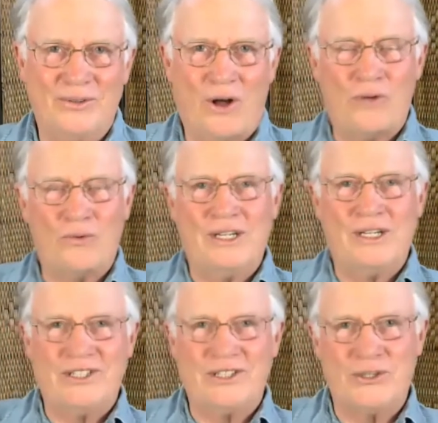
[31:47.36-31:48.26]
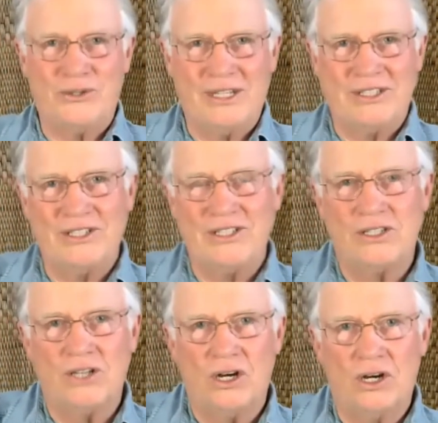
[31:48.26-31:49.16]
all religious
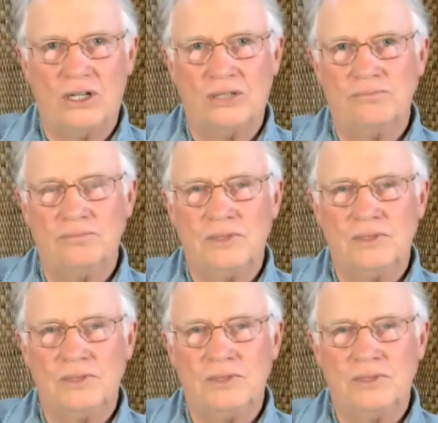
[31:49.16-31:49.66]
traditions are